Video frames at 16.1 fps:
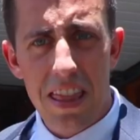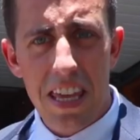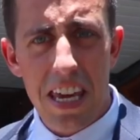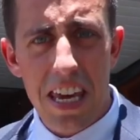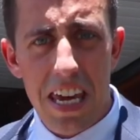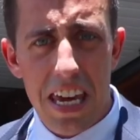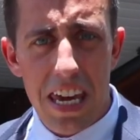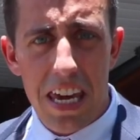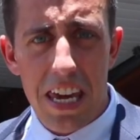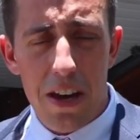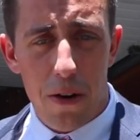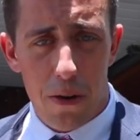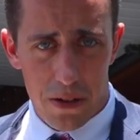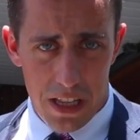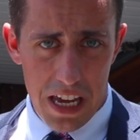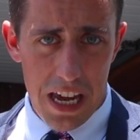The
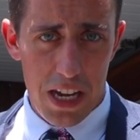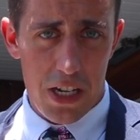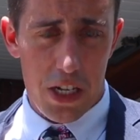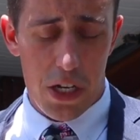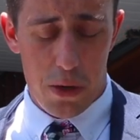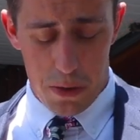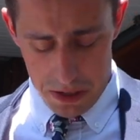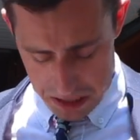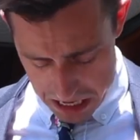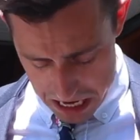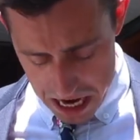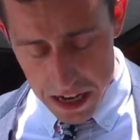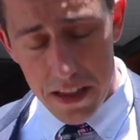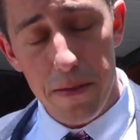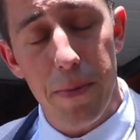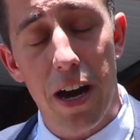only issue is
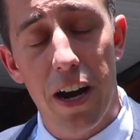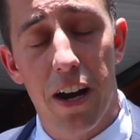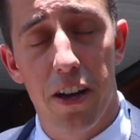that it's about